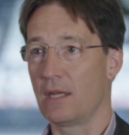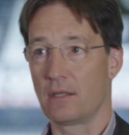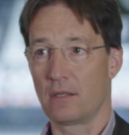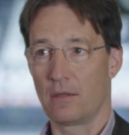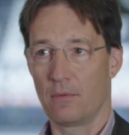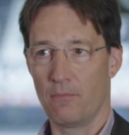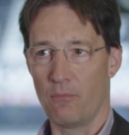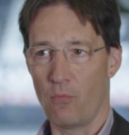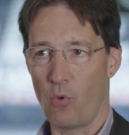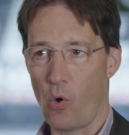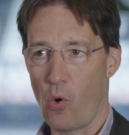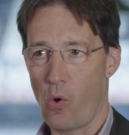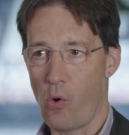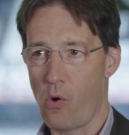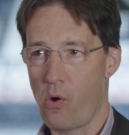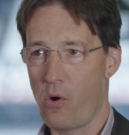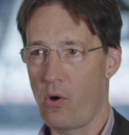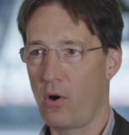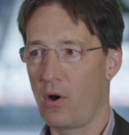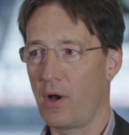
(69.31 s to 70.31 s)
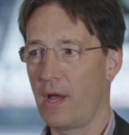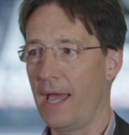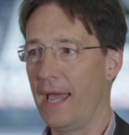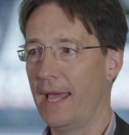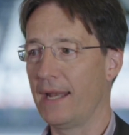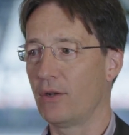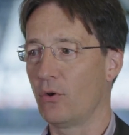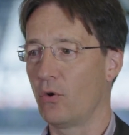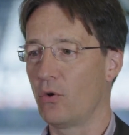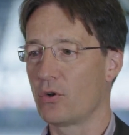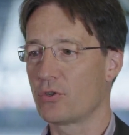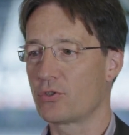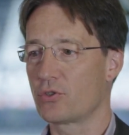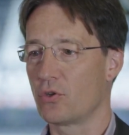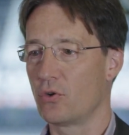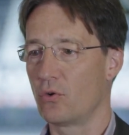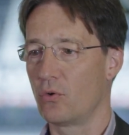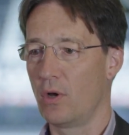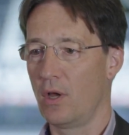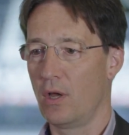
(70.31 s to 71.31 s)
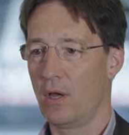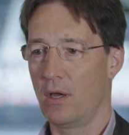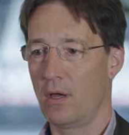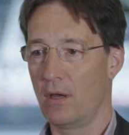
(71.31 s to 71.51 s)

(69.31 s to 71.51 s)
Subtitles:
and more, and also